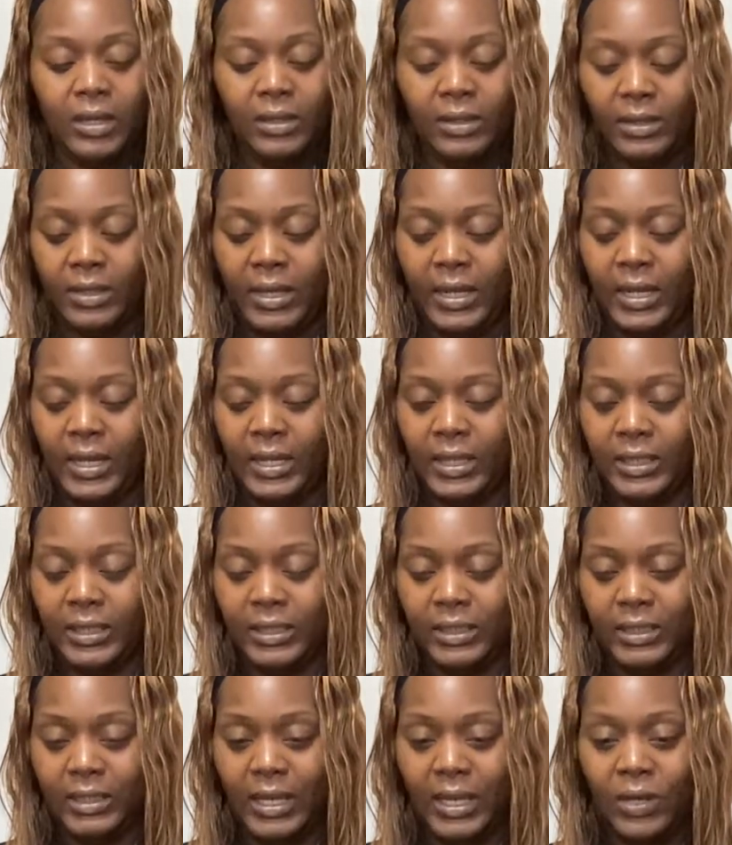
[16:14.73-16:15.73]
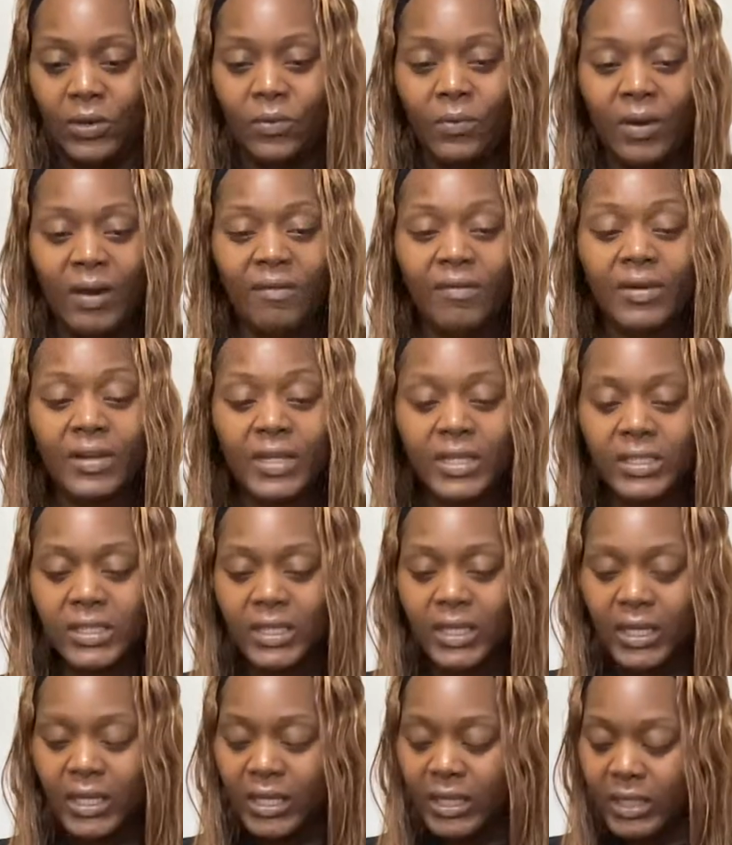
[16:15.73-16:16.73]
Like they, whoever this
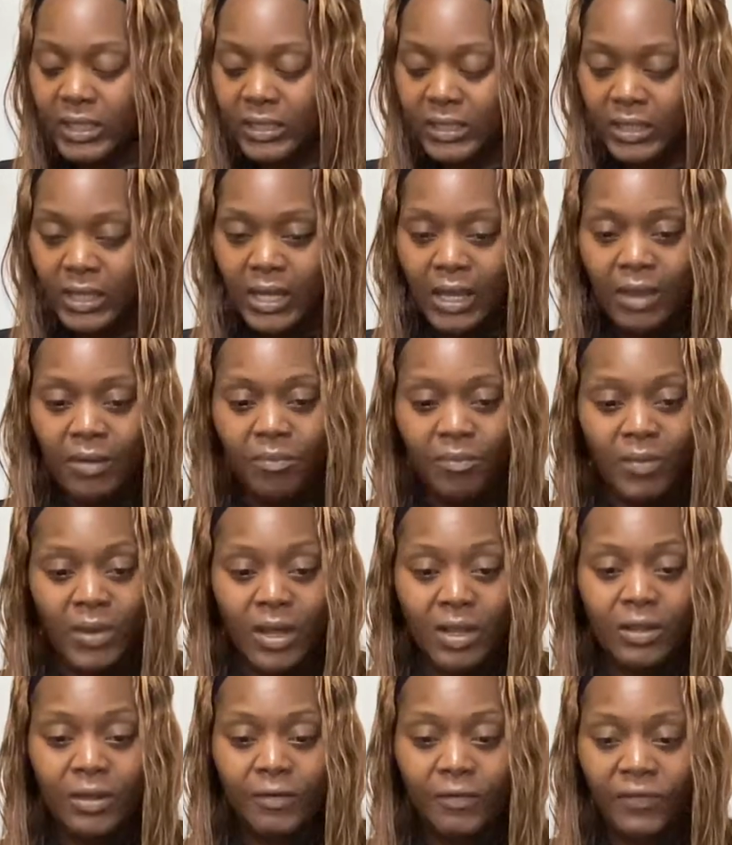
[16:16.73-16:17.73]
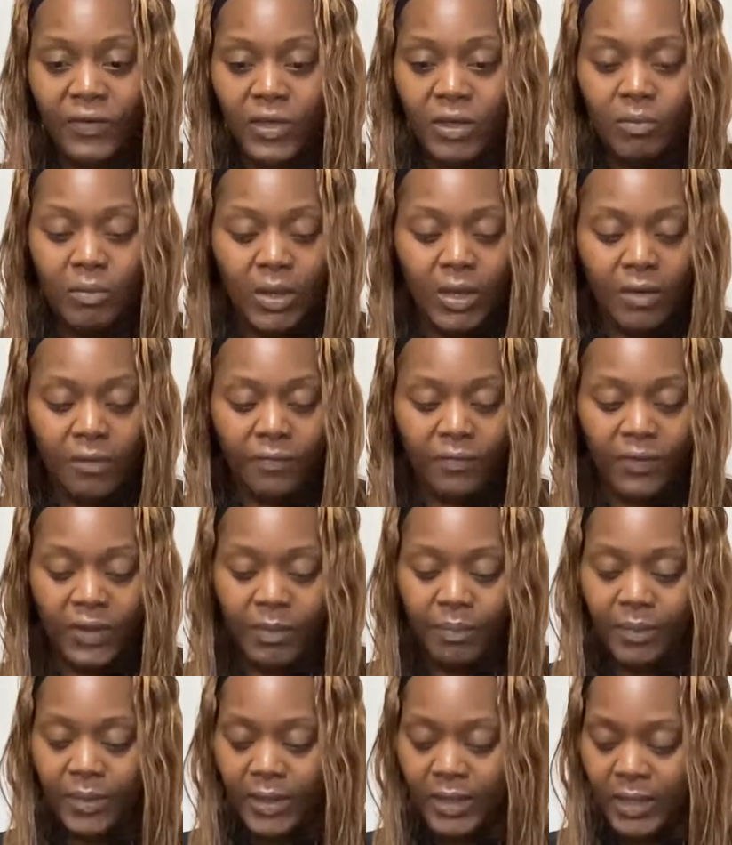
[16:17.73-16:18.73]
is, male or female,
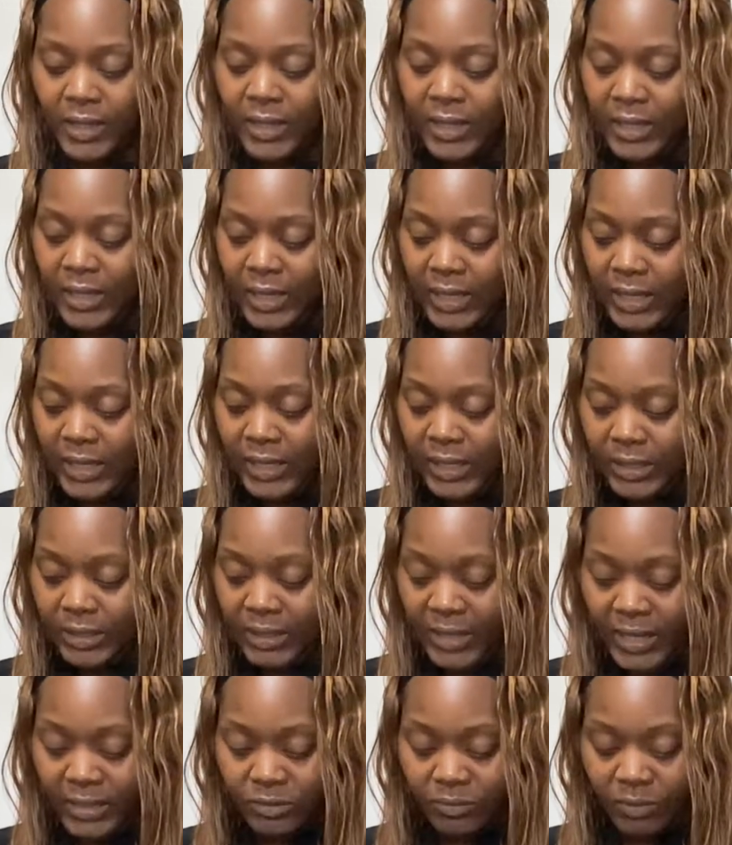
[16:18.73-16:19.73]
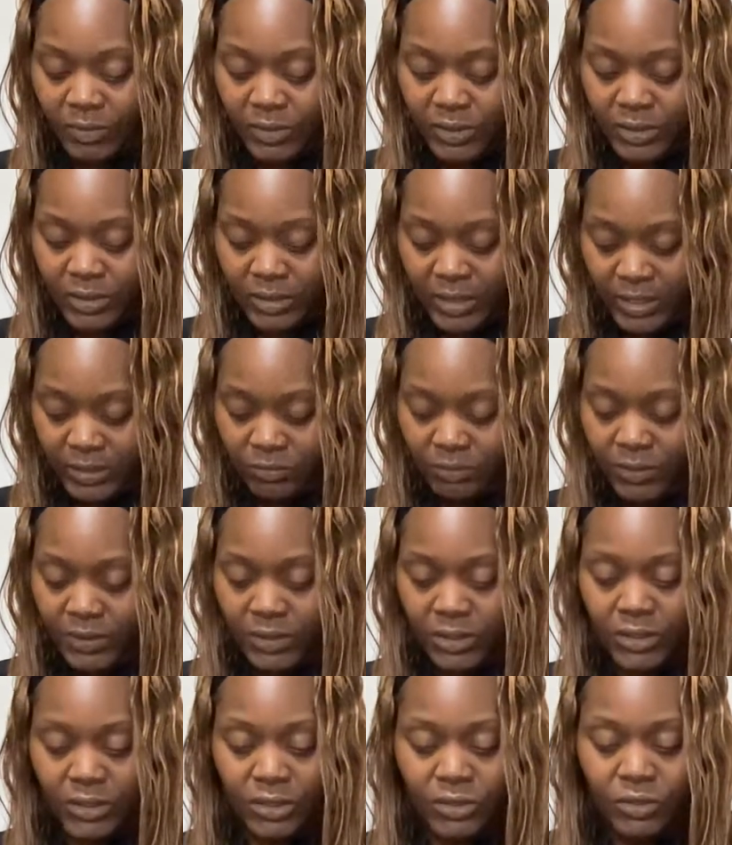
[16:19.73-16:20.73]
flip it. That's what the, that's what the
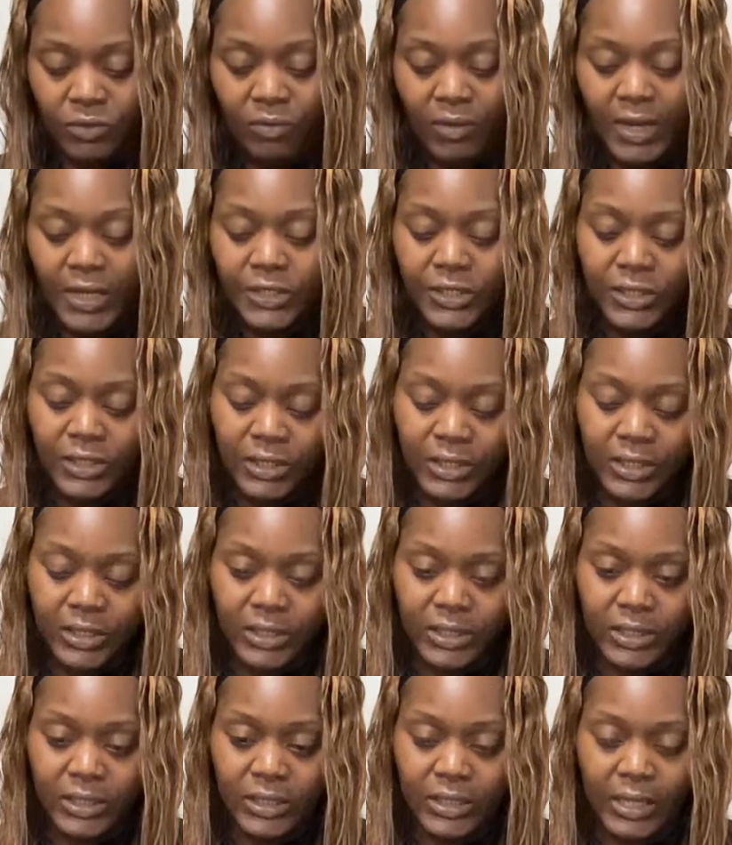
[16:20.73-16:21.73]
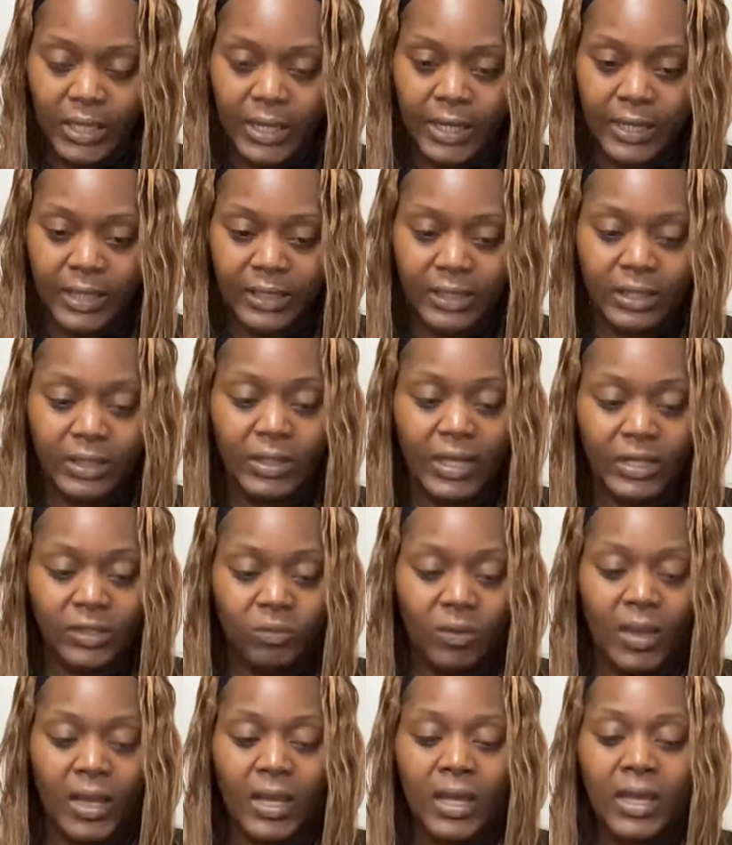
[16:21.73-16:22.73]
situation is. It's like that's
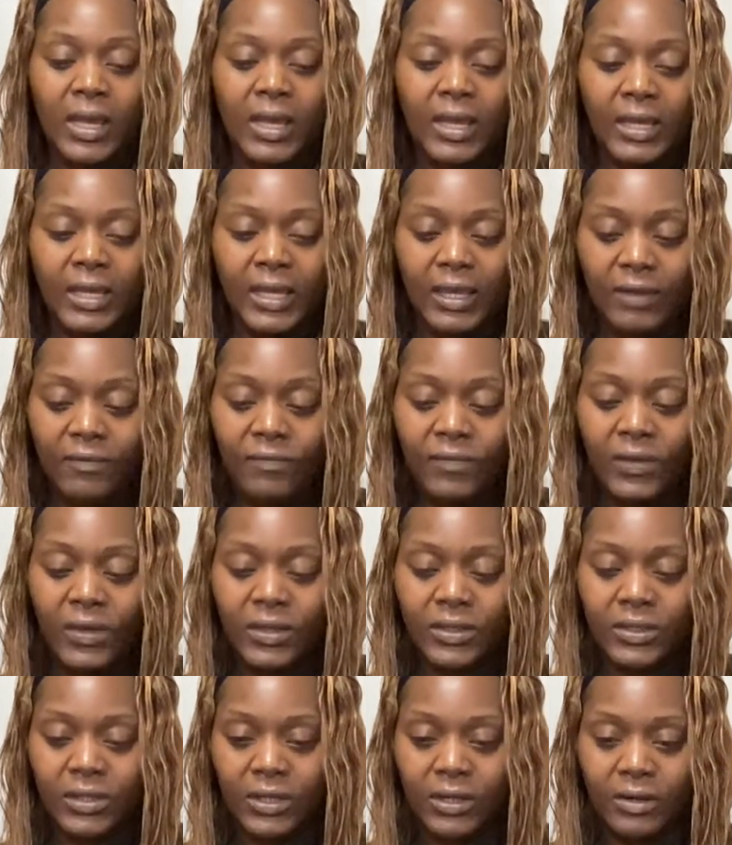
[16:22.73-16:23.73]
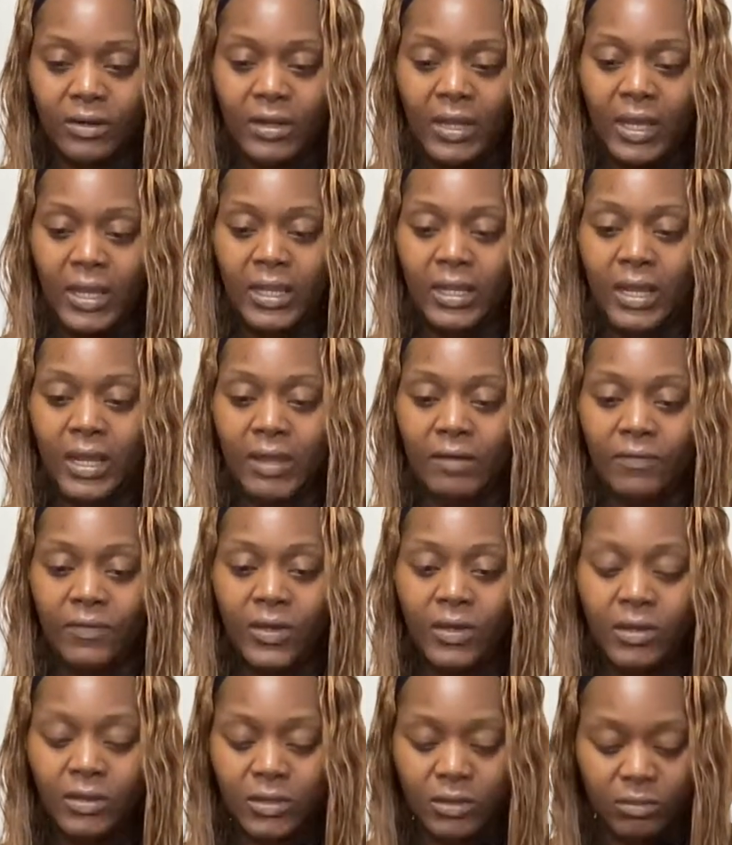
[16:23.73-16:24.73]
why envy is here. They they
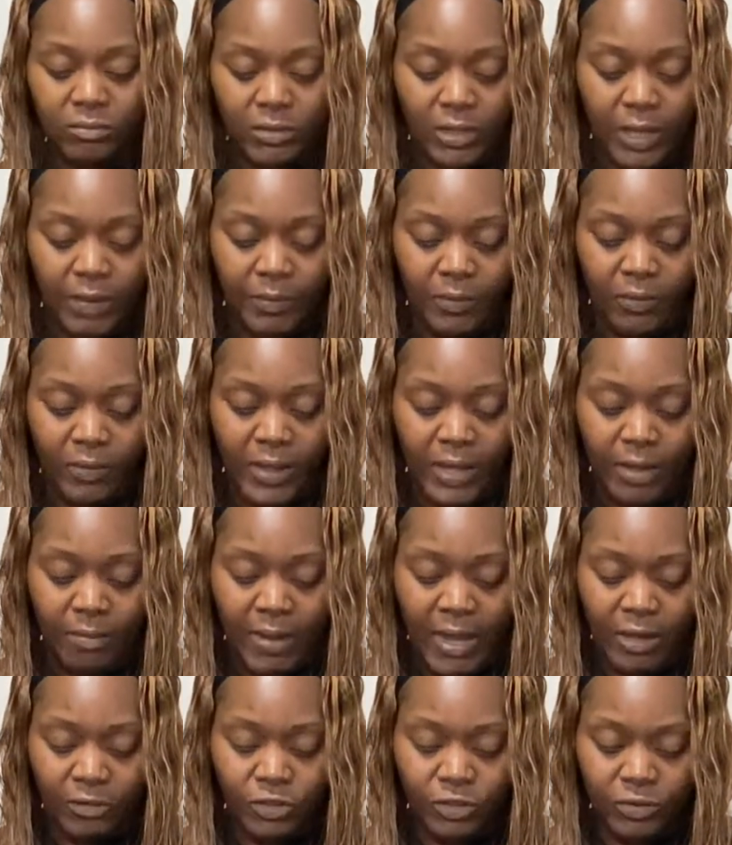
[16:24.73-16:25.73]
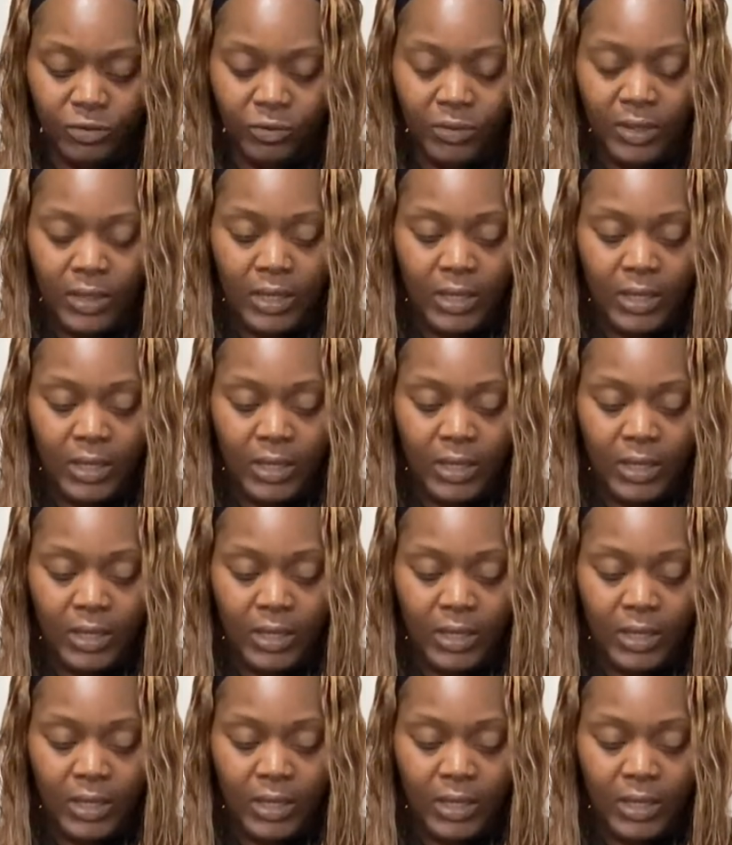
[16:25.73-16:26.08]
feel some type of way about you.